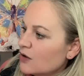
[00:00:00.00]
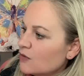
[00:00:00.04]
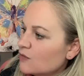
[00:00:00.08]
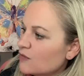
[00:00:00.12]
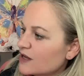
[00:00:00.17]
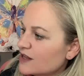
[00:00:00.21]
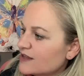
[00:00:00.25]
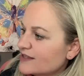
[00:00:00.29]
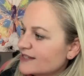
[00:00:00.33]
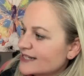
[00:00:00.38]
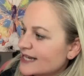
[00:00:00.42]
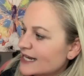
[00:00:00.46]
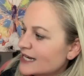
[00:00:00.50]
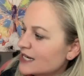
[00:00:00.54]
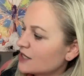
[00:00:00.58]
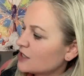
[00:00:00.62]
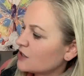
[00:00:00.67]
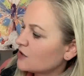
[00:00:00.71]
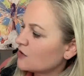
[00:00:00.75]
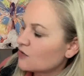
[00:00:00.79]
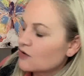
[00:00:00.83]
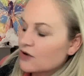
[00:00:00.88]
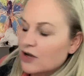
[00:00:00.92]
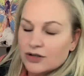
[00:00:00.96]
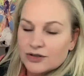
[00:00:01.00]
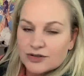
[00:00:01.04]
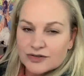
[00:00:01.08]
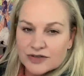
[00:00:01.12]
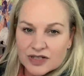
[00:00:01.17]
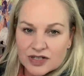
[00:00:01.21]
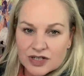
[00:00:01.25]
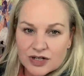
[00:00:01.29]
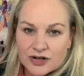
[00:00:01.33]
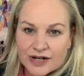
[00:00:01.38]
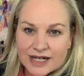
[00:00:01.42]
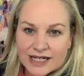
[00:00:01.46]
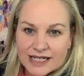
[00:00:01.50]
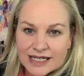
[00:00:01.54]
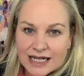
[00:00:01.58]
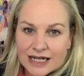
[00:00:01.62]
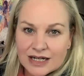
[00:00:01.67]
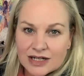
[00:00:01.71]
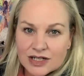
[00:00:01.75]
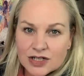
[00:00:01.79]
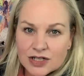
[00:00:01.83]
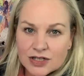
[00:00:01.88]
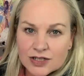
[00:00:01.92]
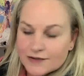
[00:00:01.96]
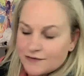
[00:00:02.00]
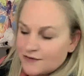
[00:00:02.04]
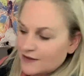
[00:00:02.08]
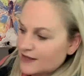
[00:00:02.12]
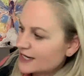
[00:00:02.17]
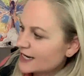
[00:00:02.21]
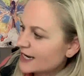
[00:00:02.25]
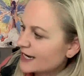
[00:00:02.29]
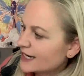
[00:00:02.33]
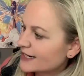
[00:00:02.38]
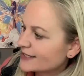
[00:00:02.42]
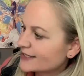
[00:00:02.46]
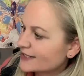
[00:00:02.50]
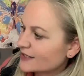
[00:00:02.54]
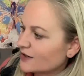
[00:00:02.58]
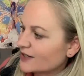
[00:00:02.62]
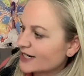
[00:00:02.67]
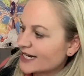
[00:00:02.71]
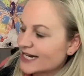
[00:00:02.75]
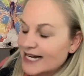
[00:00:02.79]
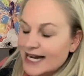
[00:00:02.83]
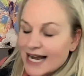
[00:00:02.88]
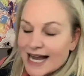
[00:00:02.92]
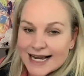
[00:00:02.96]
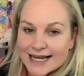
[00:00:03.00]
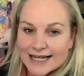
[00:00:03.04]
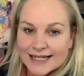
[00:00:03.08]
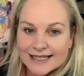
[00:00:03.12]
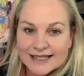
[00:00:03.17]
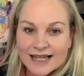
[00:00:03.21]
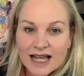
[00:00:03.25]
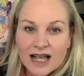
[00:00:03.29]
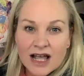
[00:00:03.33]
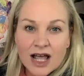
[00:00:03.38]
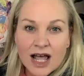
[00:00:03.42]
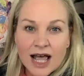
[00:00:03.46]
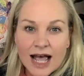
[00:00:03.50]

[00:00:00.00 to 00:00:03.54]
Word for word: with setting your goals and your intentions for the next 90 days